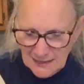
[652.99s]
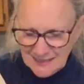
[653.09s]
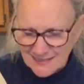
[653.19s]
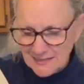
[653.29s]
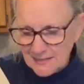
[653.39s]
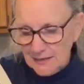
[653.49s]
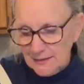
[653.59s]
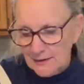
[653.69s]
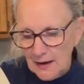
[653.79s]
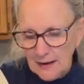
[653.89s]
since
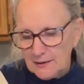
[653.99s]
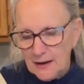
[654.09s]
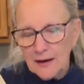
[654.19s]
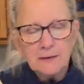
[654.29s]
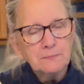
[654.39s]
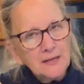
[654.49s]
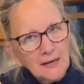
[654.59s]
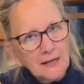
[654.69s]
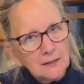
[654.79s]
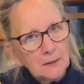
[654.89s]
I am
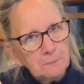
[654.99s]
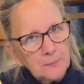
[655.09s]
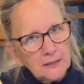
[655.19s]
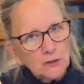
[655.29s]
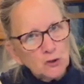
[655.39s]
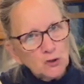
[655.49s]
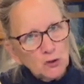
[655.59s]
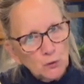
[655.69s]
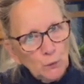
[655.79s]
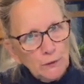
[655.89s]
not a big
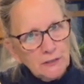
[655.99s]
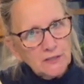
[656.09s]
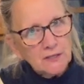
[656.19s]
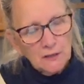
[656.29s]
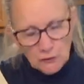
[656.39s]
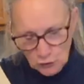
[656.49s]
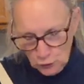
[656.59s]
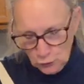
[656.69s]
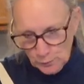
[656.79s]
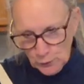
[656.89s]
sweet
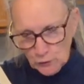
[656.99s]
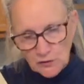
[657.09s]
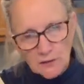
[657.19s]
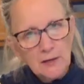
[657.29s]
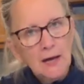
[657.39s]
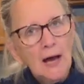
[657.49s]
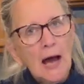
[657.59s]
juice person,